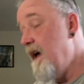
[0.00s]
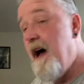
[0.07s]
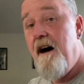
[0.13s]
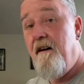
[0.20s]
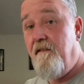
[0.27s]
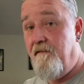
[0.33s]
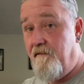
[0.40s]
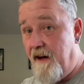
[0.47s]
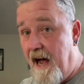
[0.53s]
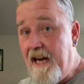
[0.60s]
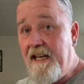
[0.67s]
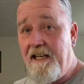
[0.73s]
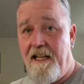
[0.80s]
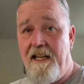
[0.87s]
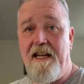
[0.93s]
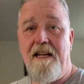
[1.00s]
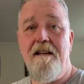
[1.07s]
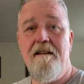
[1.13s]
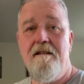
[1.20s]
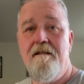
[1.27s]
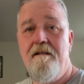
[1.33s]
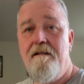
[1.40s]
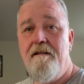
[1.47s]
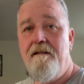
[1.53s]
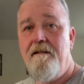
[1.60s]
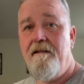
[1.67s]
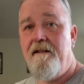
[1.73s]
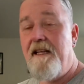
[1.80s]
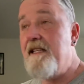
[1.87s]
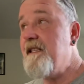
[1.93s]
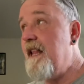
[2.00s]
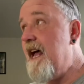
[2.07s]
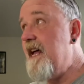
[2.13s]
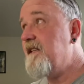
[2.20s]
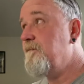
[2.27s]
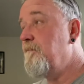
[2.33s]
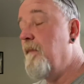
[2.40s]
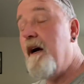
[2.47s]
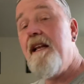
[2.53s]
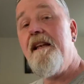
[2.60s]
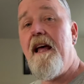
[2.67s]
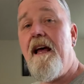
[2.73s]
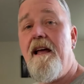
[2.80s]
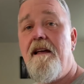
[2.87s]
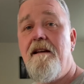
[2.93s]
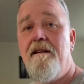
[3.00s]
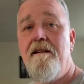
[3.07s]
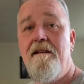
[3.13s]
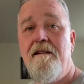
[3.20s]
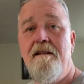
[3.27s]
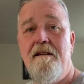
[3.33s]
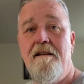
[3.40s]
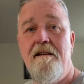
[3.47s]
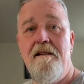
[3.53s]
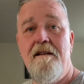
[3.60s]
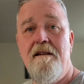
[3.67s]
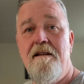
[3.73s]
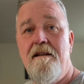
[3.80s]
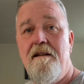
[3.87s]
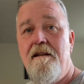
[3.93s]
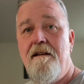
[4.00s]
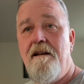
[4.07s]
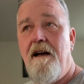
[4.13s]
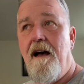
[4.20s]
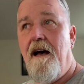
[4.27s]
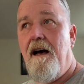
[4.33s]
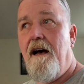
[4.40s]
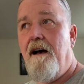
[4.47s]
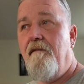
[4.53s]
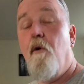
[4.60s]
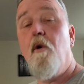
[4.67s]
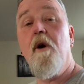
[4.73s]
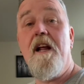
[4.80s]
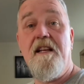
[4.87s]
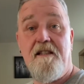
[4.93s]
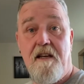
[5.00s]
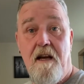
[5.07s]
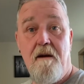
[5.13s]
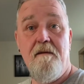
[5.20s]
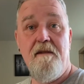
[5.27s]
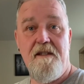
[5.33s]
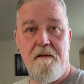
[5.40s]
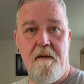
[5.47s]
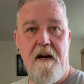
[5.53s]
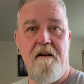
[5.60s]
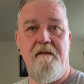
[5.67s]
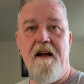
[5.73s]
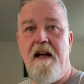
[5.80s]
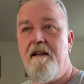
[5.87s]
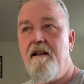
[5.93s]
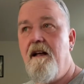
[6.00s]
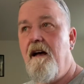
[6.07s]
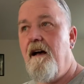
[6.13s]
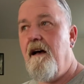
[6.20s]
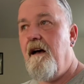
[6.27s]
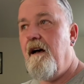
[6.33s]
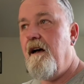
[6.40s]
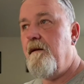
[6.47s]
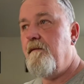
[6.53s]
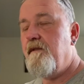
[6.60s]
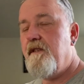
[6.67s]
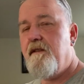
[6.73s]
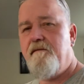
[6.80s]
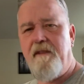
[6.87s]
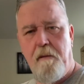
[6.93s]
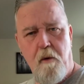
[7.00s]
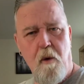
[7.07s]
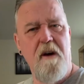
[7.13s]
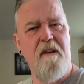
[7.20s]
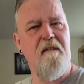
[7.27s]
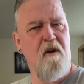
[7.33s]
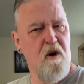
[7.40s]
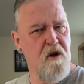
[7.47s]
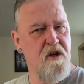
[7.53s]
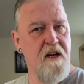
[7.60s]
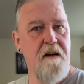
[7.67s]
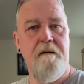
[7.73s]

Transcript: Finally, this last Monday, 4 days ago, as a matter of fact, it was February 1st